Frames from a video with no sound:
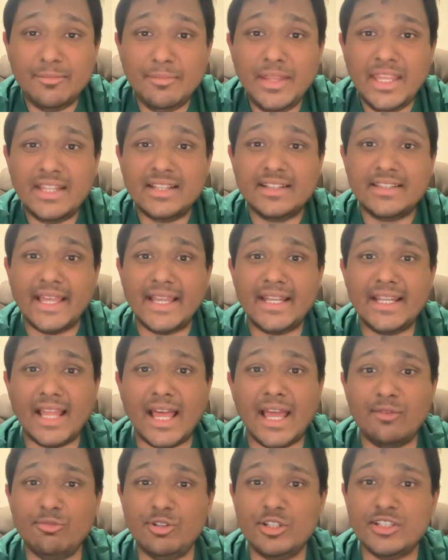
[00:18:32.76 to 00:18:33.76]
me, then
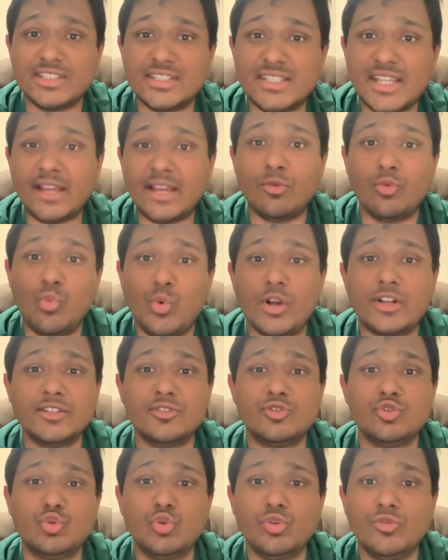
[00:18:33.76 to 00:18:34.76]
I will check what is
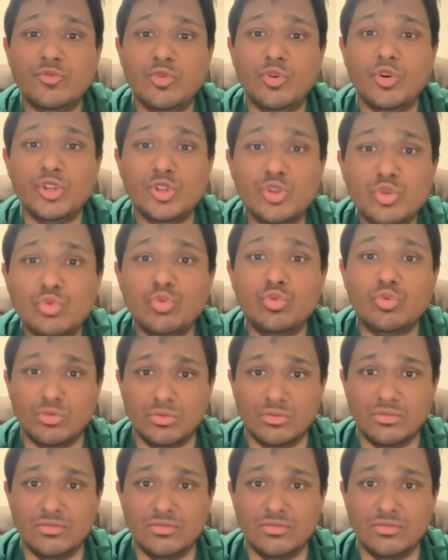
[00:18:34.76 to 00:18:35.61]
good for you.